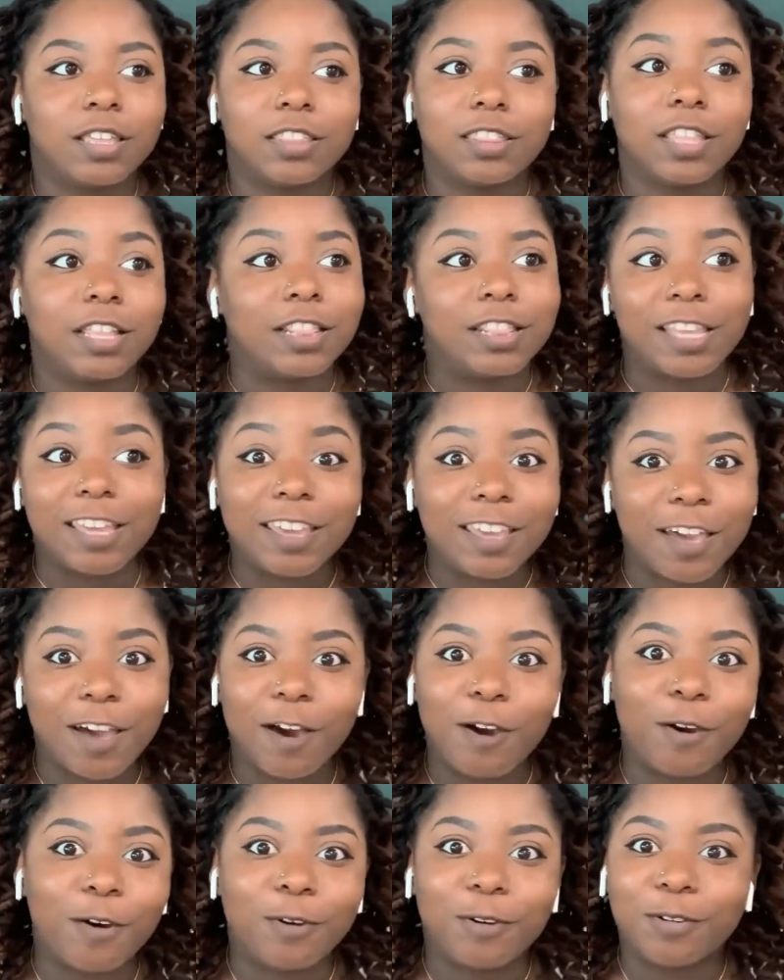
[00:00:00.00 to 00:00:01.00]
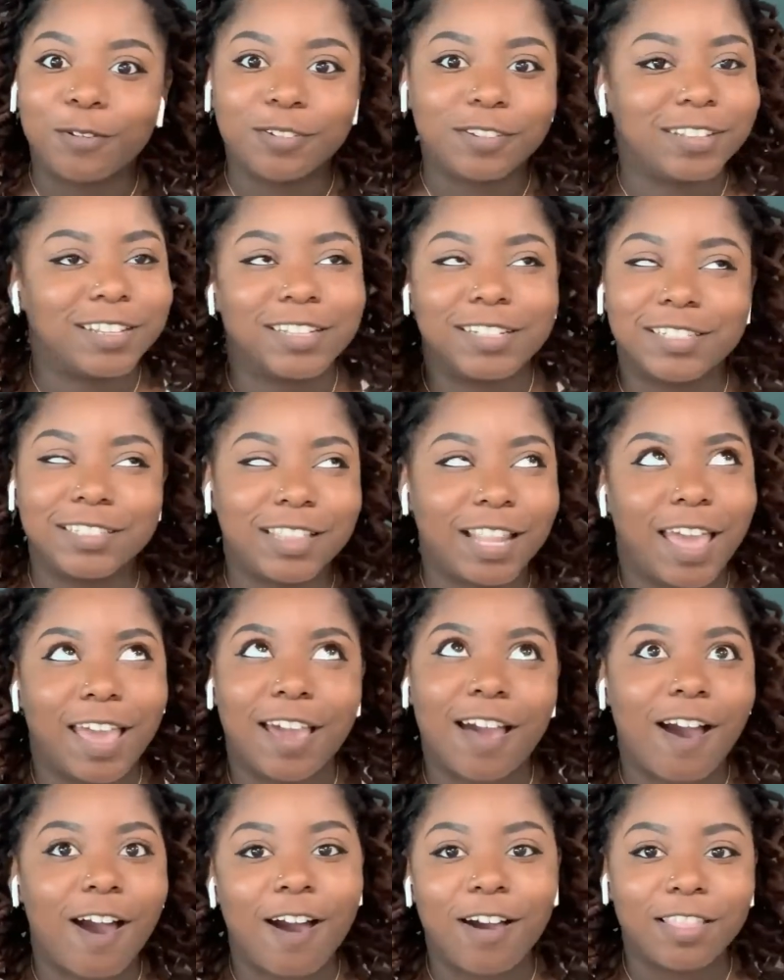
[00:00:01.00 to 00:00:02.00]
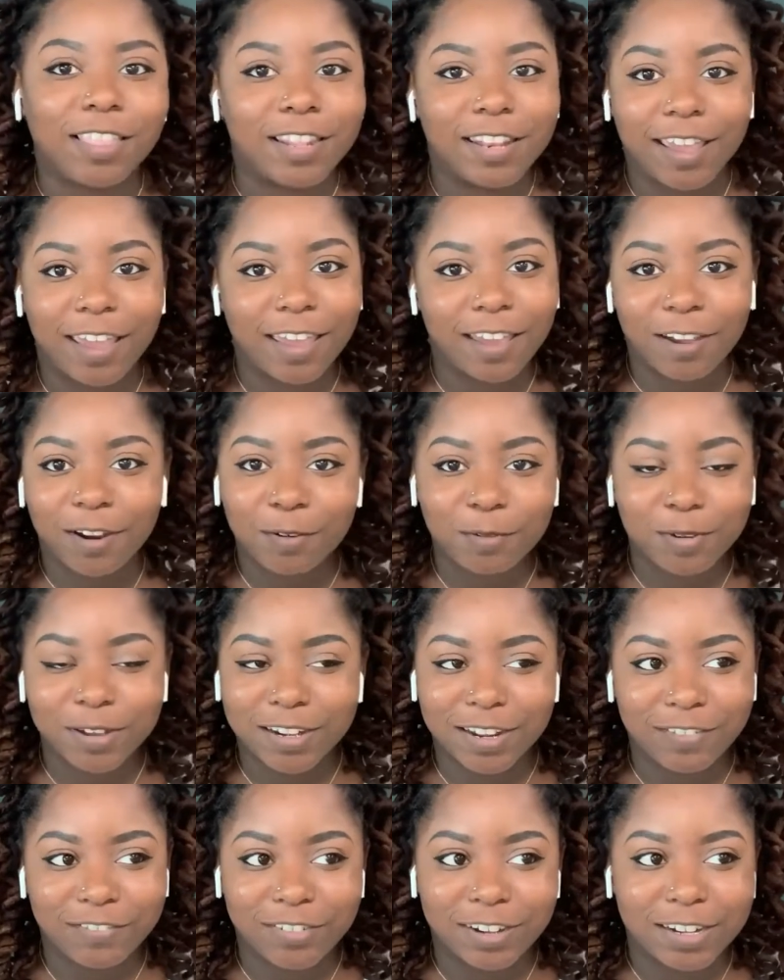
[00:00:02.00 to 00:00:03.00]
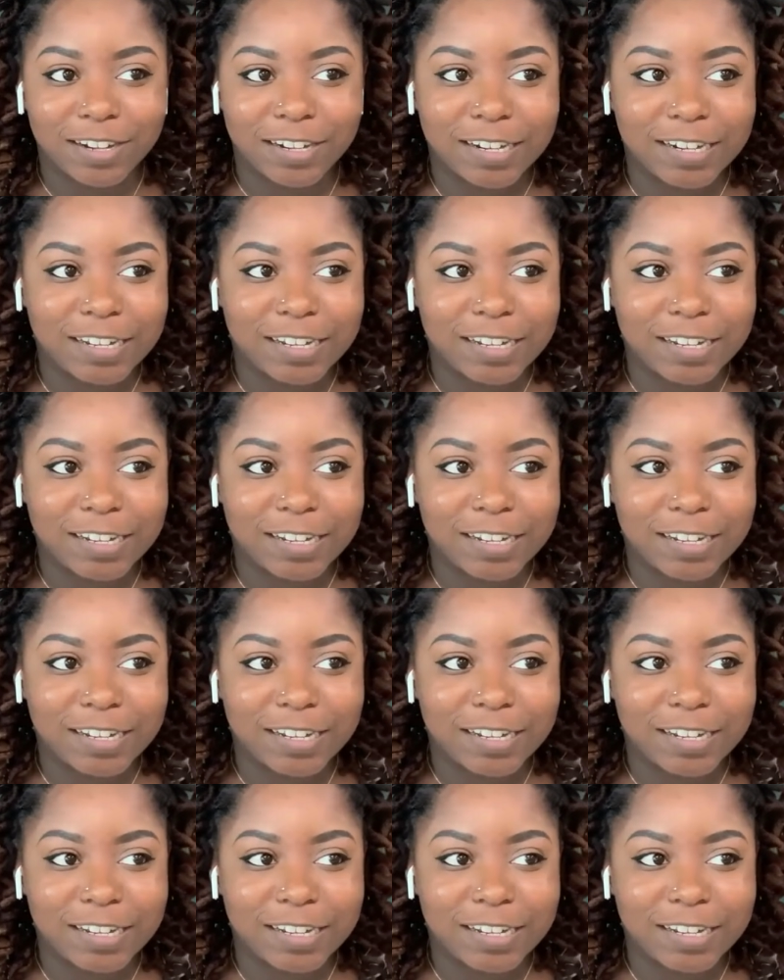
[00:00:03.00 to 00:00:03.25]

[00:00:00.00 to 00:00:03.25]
the lingo, and like all of that or whatever.